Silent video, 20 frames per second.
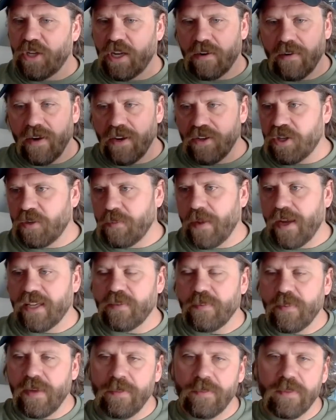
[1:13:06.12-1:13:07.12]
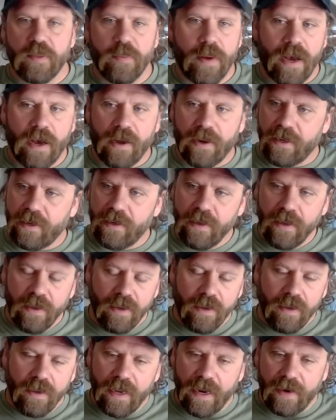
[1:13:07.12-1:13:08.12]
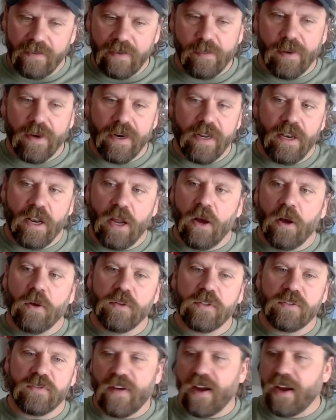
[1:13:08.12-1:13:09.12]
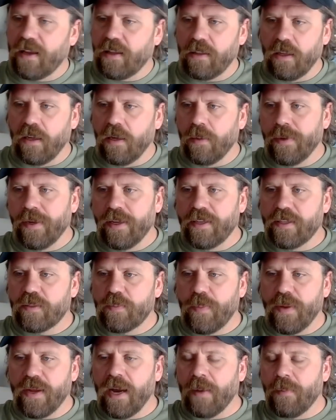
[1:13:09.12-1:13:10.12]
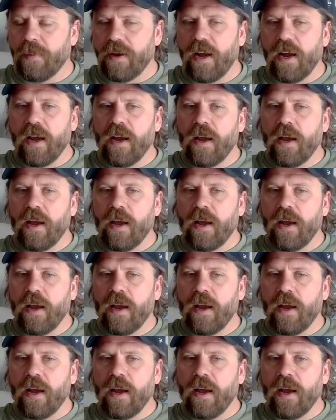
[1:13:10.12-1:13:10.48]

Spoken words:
generation makes memes about it. Everybody knows Fight Club, and it's become